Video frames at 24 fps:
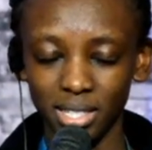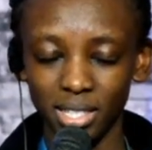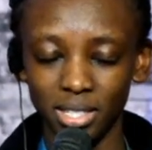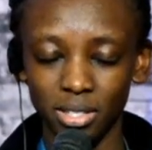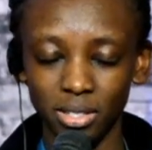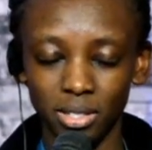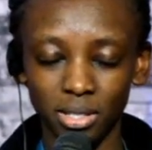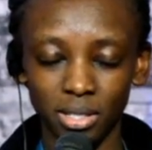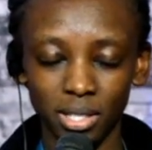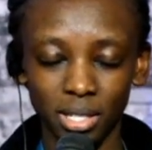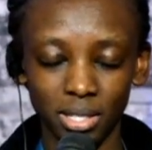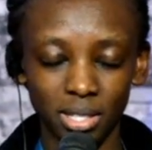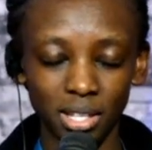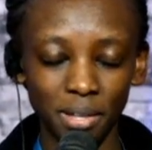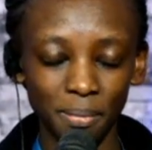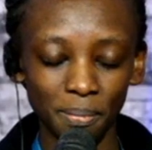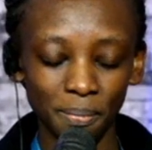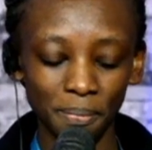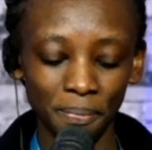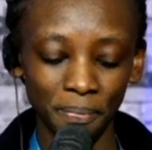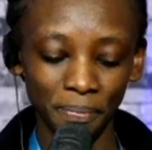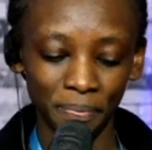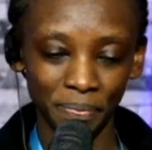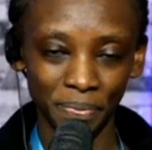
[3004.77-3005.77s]
In Jesus' name,
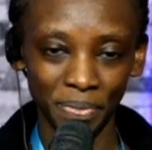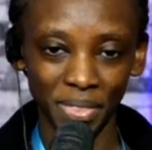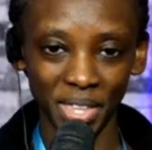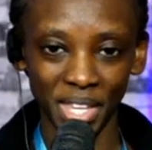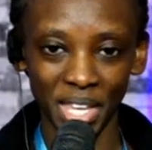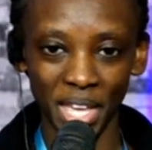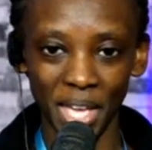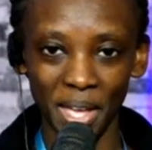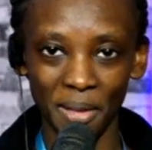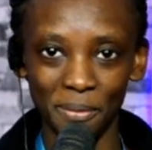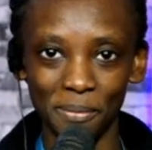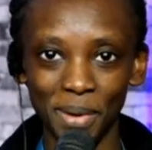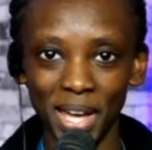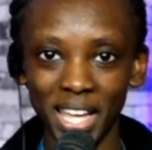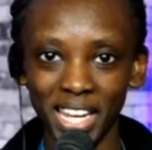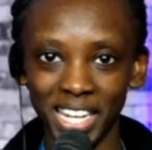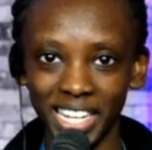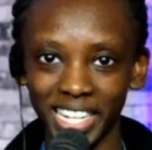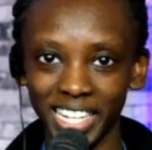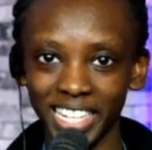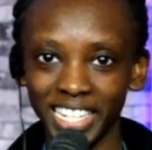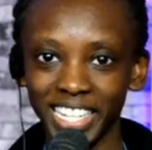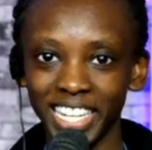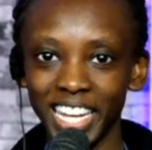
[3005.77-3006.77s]
amen.
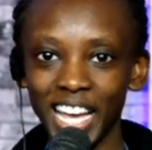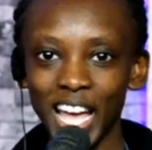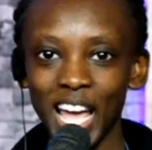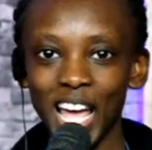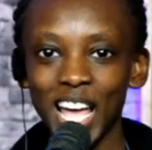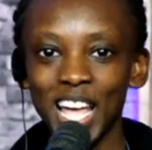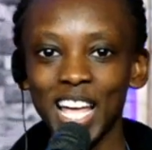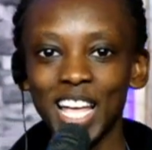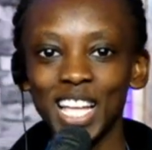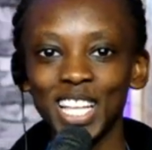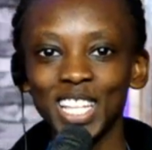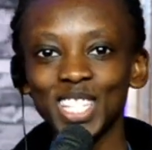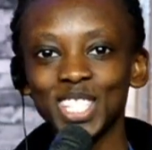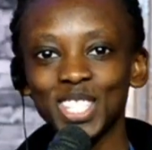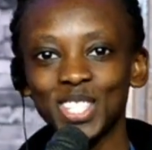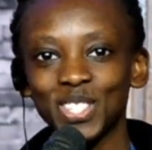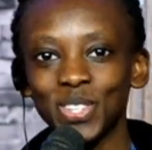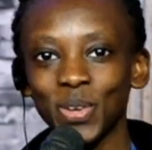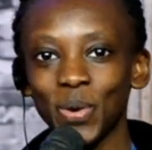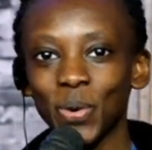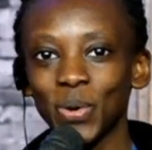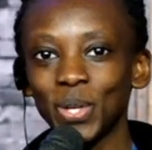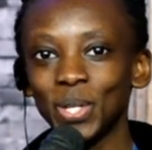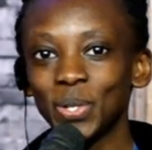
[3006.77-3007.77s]

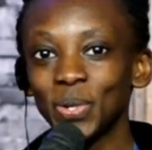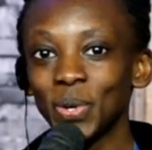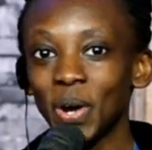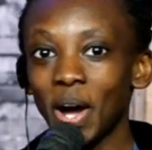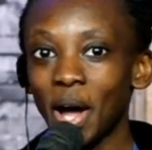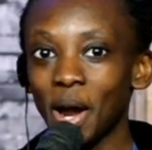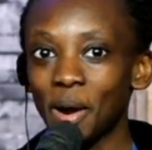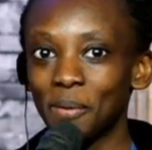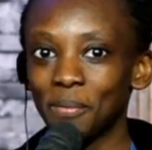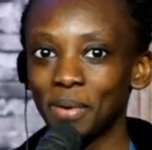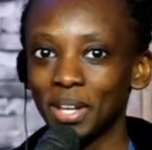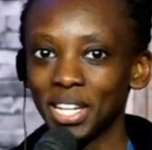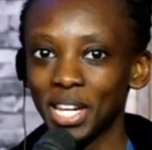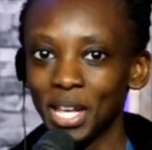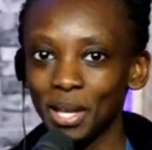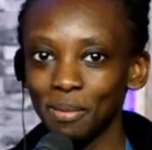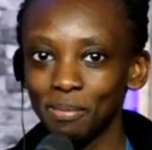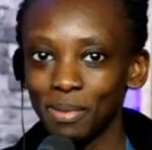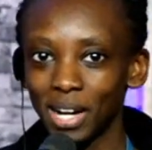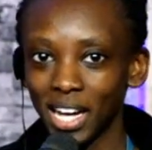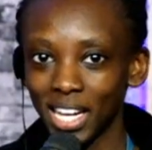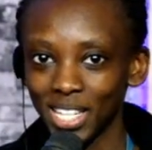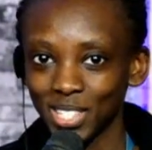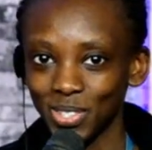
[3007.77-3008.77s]
So, you are my
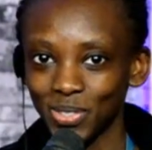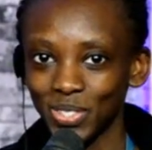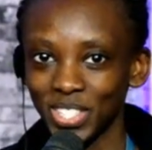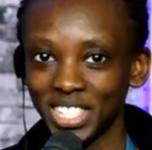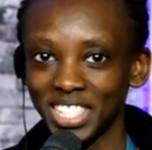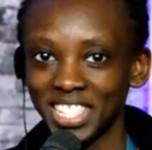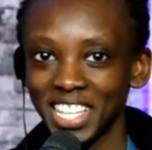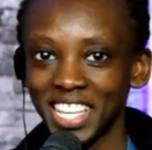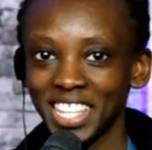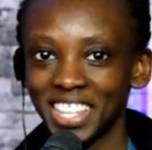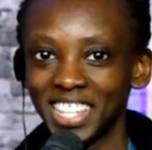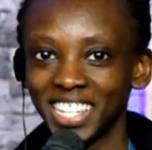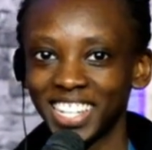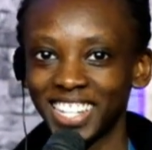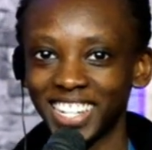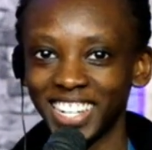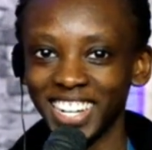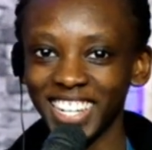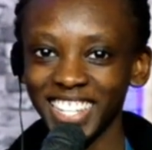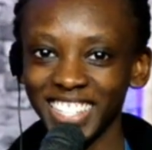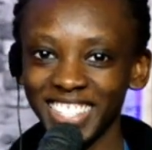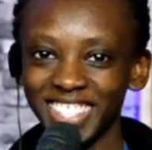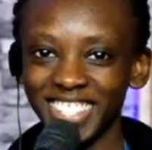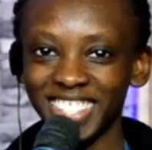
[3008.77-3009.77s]
neighbors. We say the
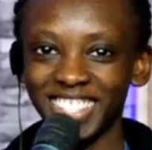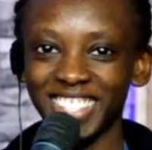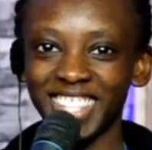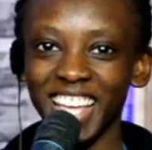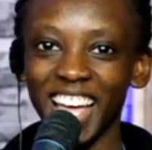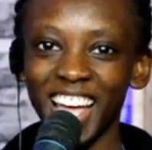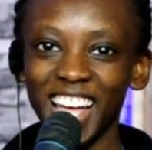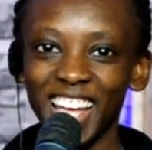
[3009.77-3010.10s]
grace.